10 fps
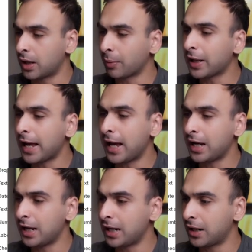I'm going to
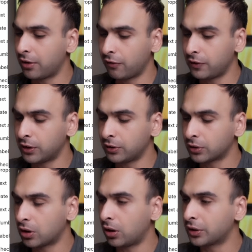add another
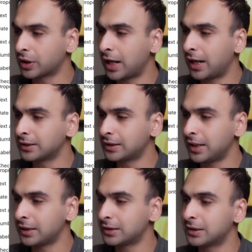field called
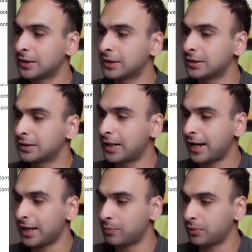content
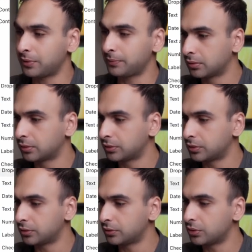type. Let's
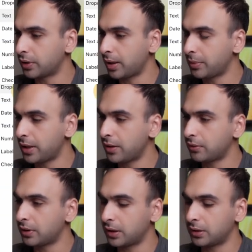do drop
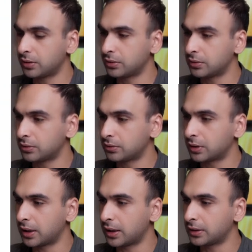down and let's do
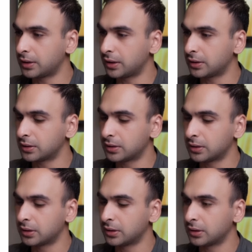content
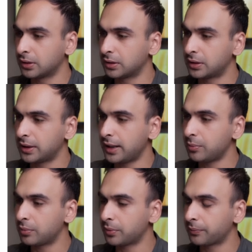
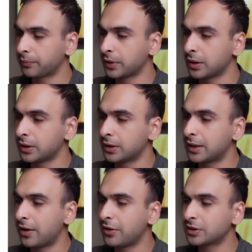type.
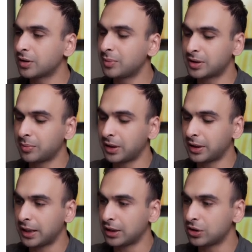Now this could be something
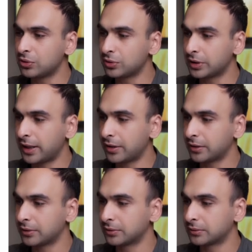like
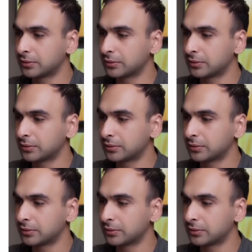newsletter,